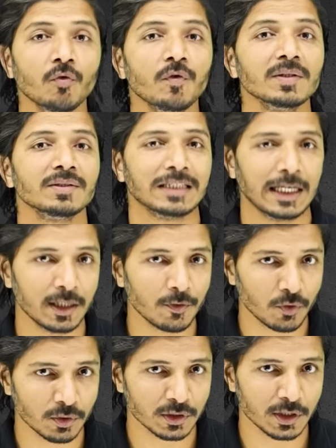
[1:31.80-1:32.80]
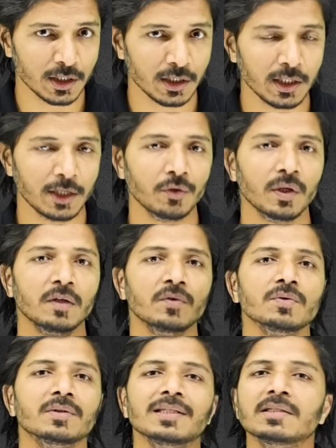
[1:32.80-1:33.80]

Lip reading: to first sign up for the Jenni, and you can use